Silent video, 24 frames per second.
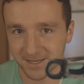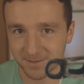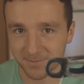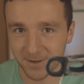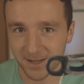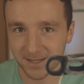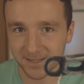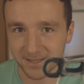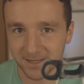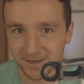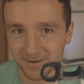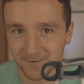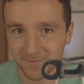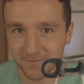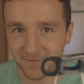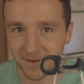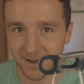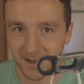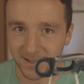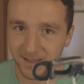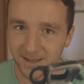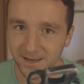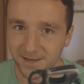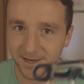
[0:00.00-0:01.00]
expensive
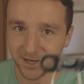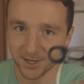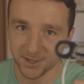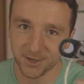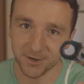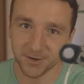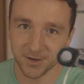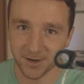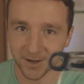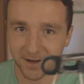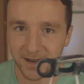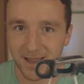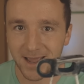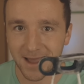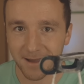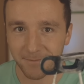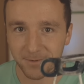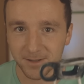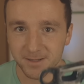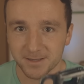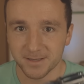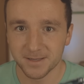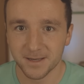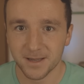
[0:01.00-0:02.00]
and they teach you good
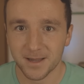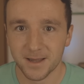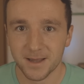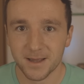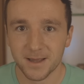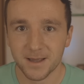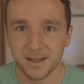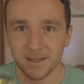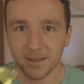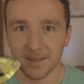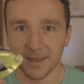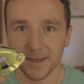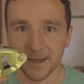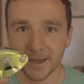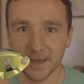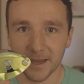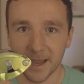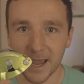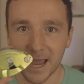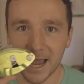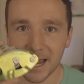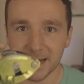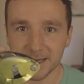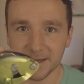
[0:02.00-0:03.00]
habits.
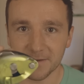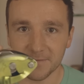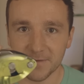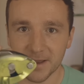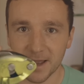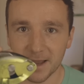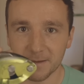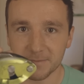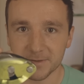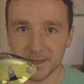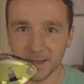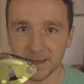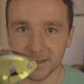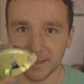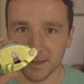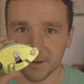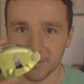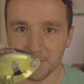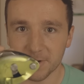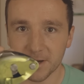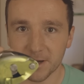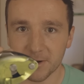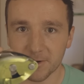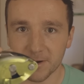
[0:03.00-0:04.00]
The active types like
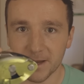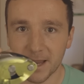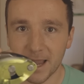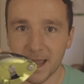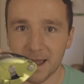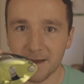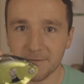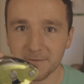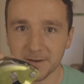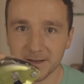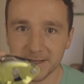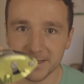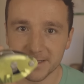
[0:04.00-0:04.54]
the Grigri have an